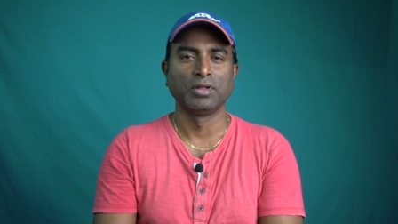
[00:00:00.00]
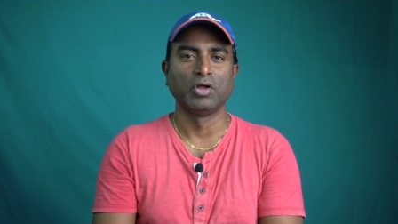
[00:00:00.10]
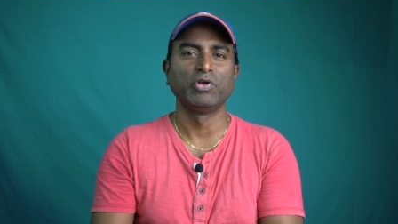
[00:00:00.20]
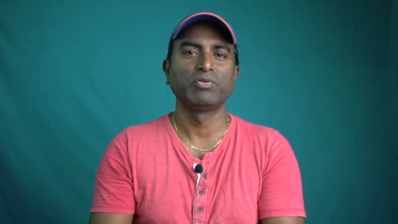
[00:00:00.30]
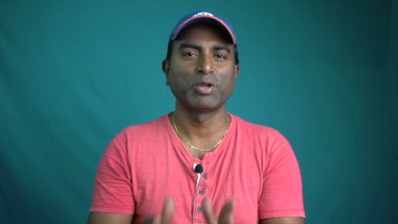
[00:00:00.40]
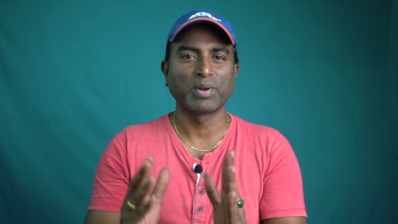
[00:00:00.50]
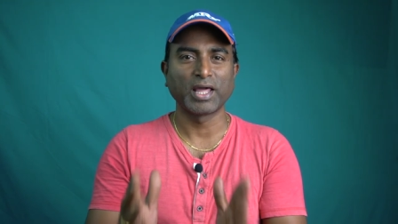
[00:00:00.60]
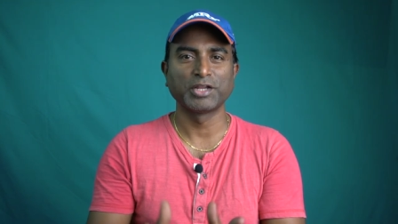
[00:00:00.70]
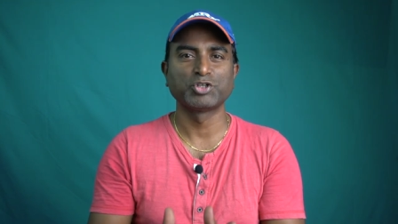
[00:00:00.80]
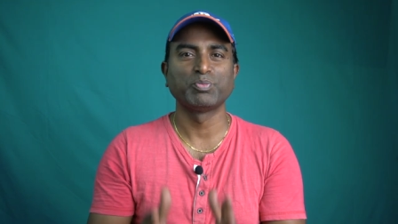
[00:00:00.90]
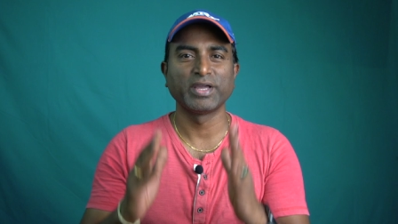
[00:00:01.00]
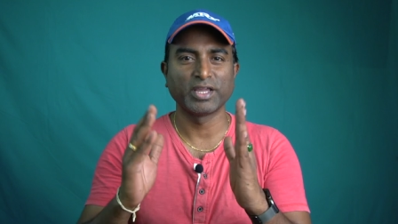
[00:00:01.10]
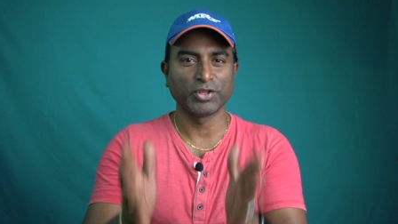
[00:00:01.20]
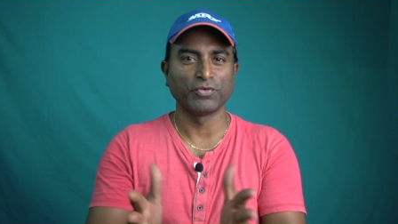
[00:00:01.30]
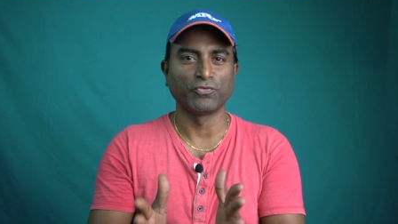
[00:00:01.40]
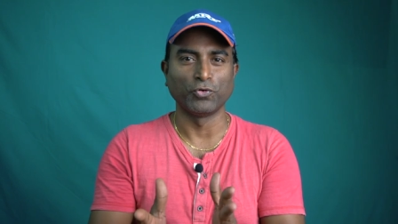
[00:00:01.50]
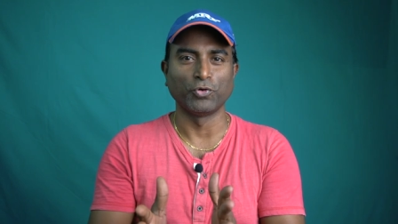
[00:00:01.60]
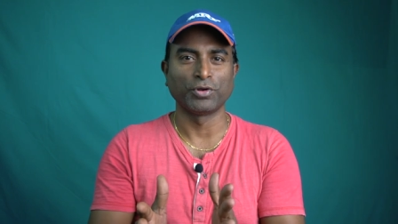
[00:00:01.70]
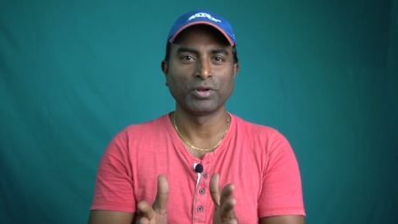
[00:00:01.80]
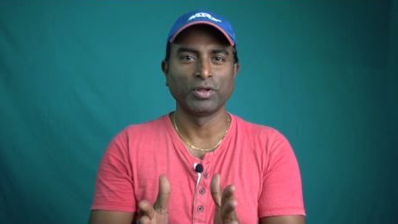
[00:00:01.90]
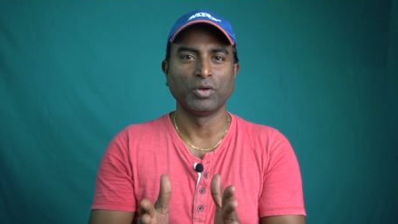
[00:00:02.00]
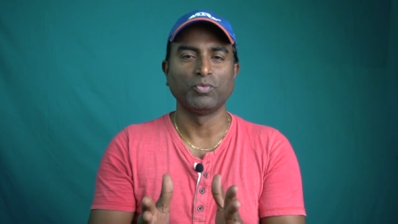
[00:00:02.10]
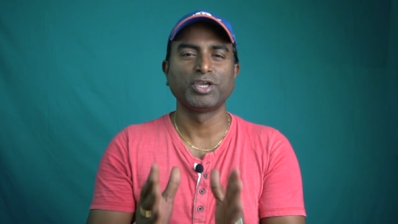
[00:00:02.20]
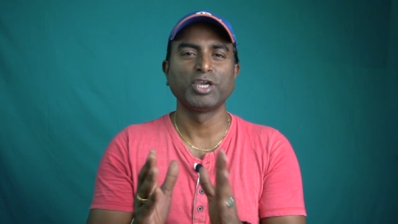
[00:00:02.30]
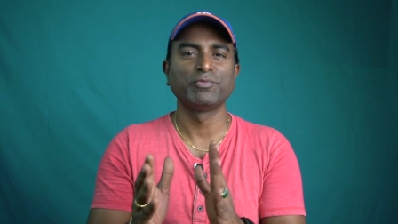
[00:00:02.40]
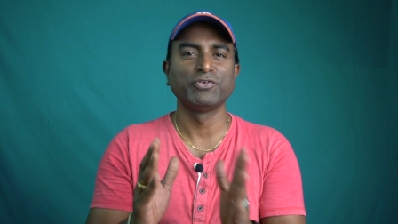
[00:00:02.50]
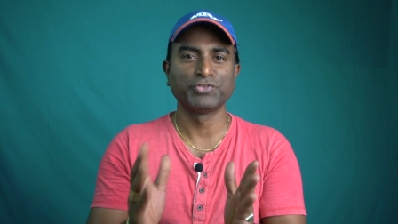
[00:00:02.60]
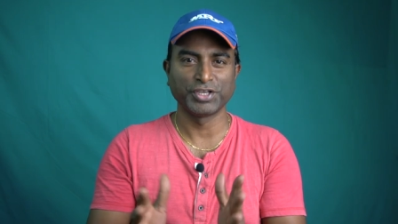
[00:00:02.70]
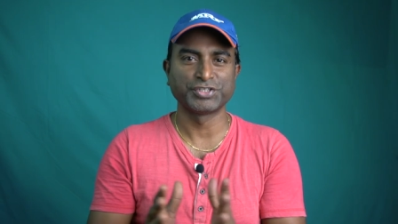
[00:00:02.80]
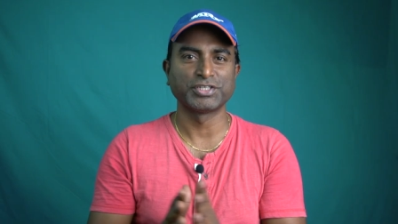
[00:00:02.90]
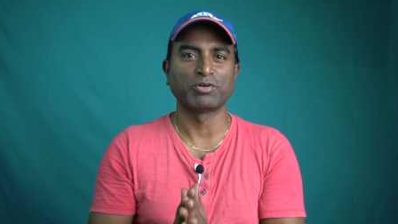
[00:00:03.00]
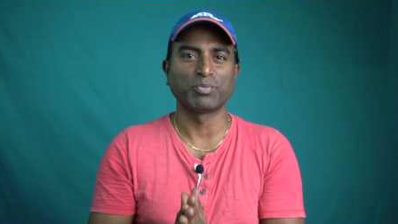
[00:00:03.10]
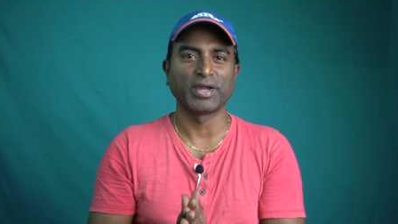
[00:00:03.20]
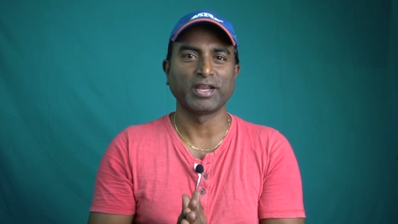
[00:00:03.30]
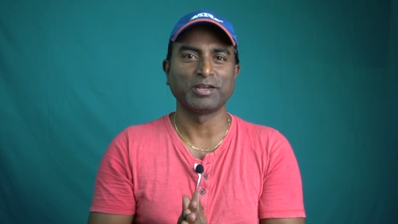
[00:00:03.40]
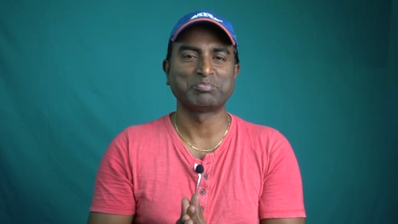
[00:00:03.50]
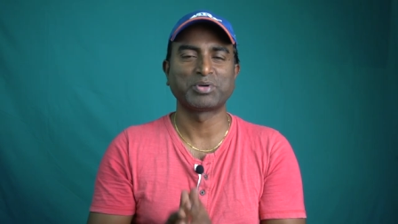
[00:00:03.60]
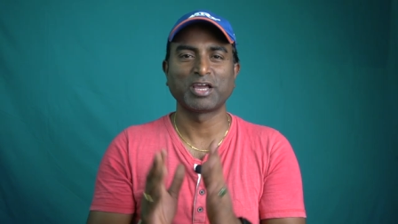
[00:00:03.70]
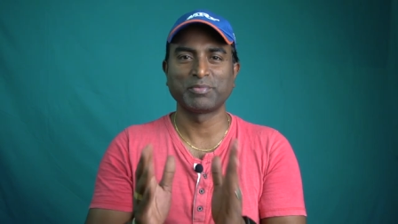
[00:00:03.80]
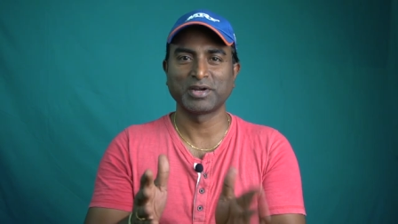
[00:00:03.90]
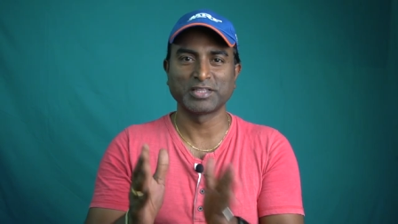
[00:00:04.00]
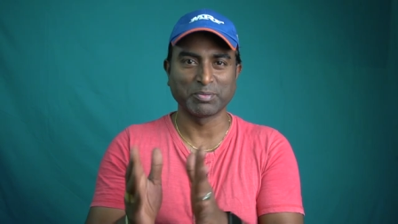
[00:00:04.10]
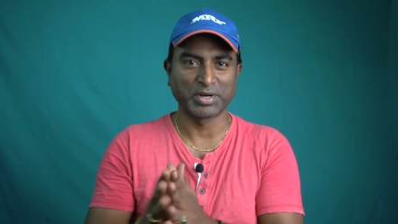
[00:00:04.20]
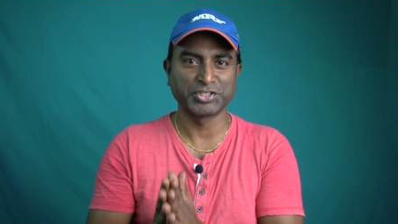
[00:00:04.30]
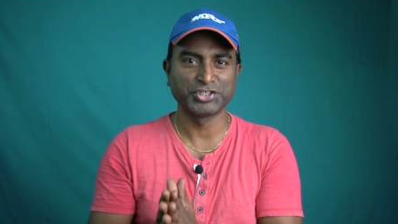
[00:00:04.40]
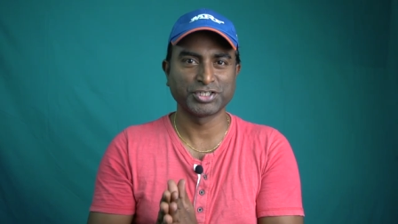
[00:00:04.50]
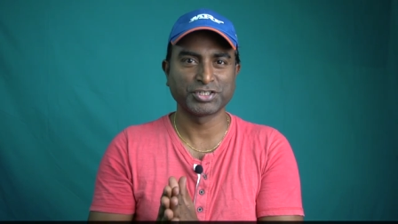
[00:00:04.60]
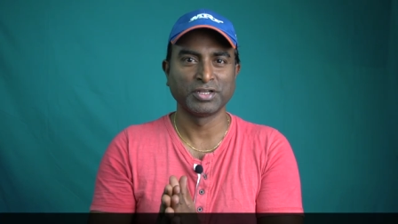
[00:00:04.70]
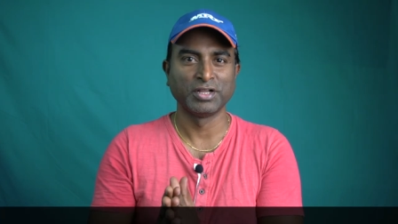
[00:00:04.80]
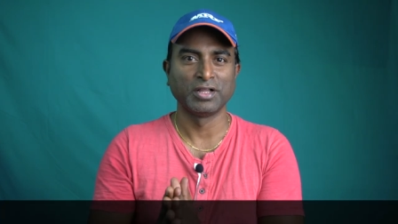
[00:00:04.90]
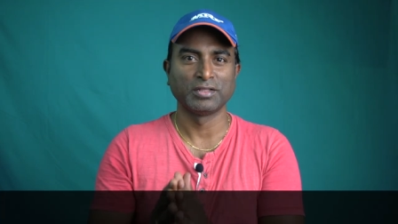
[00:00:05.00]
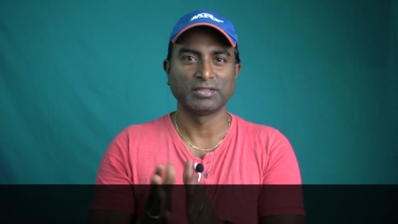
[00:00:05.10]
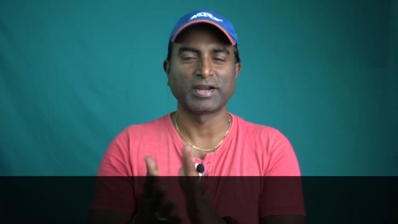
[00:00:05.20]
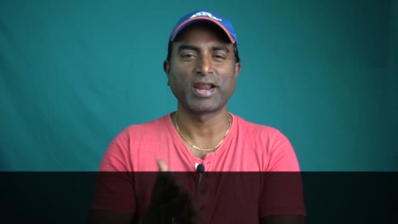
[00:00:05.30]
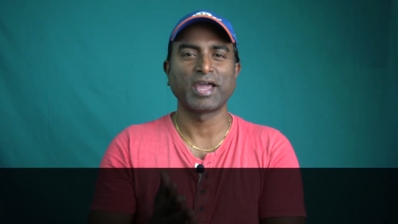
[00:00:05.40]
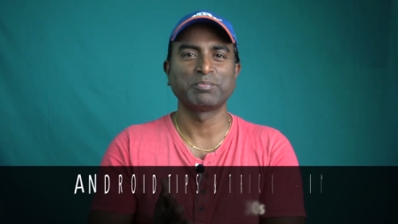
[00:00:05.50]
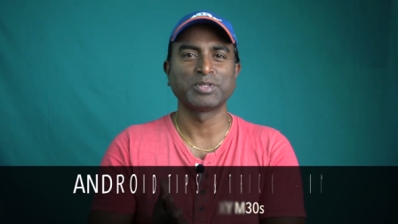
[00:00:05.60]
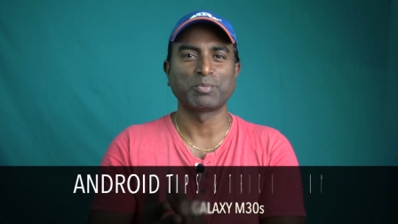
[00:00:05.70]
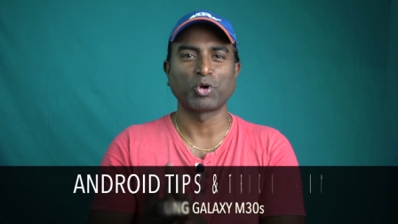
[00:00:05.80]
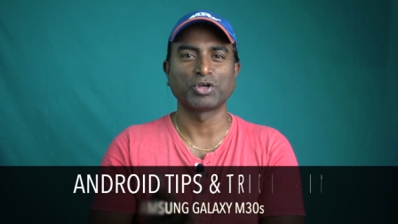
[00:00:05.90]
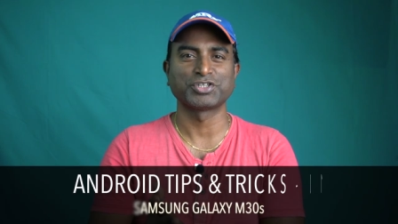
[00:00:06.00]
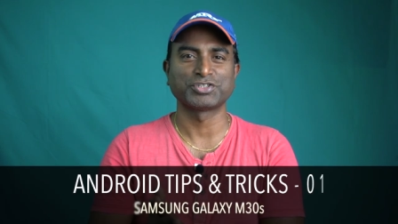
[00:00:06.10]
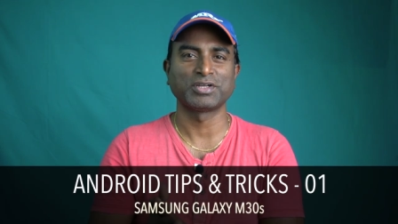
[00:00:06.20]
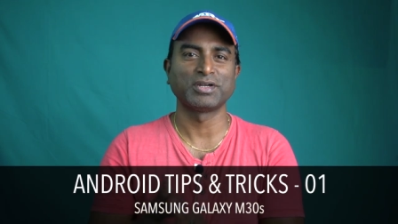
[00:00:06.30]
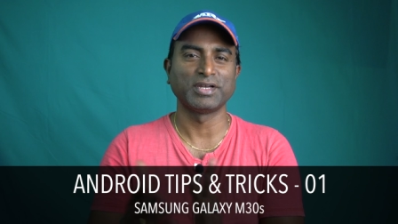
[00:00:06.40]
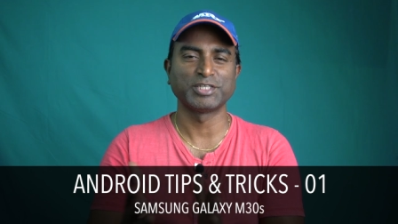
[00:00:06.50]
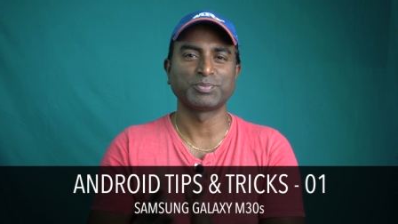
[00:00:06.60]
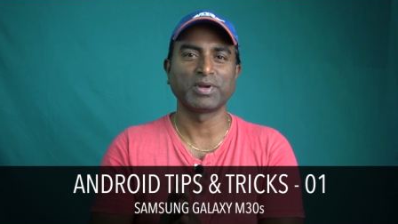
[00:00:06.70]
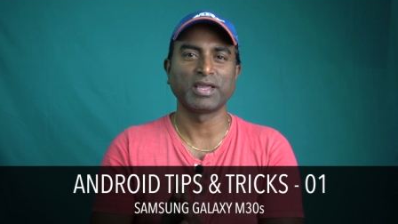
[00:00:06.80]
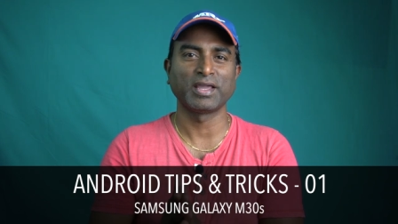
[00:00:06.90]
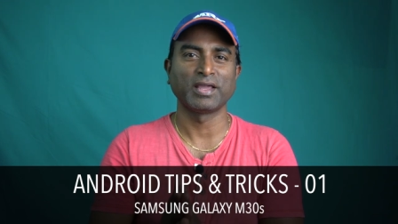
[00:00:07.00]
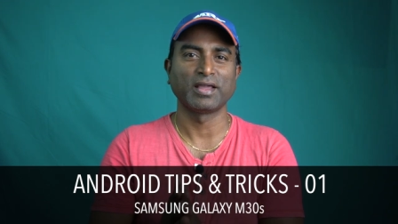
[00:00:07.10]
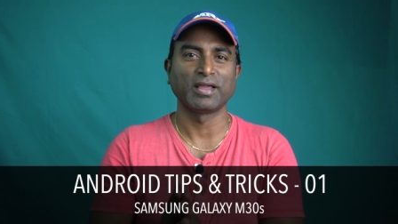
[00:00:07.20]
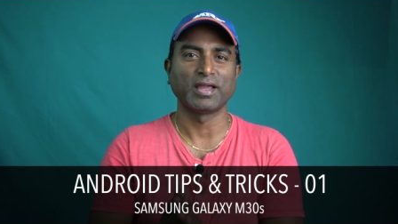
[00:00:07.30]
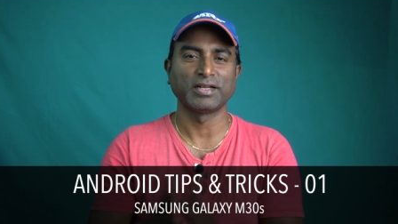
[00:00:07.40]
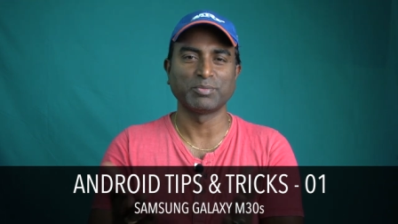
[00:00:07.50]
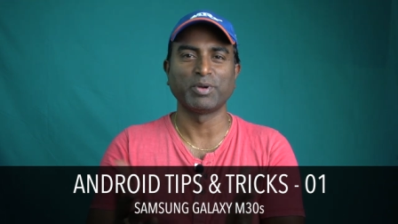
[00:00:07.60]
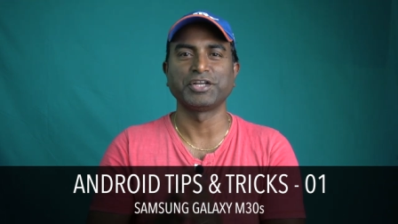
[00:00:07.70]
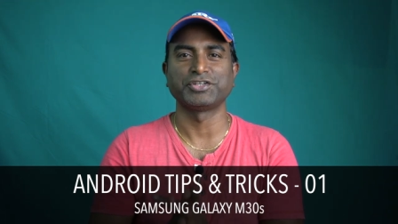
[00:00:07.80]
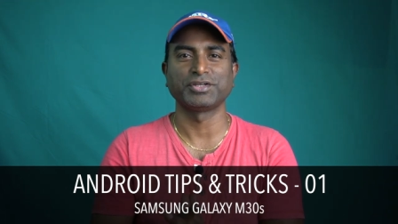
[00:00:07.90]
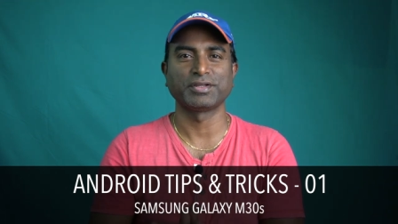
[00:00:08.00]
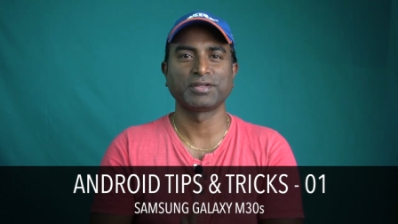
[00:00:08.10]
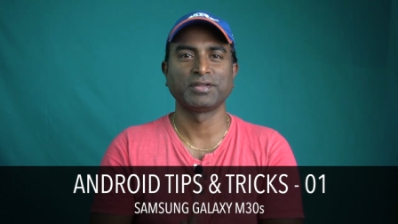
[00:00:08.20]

When we are planning to buy a new phone, we keep few things in our mind, primarily the budget, the RAM, the processor, display and the battery.